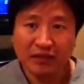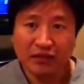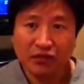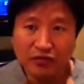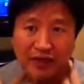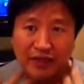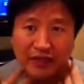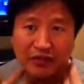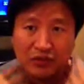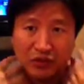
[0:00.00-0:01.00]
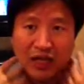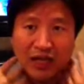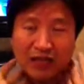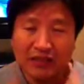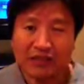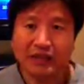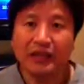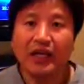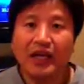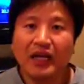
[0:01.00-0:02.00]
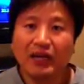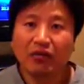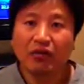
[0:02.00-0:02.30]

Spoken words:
creating new collagen, it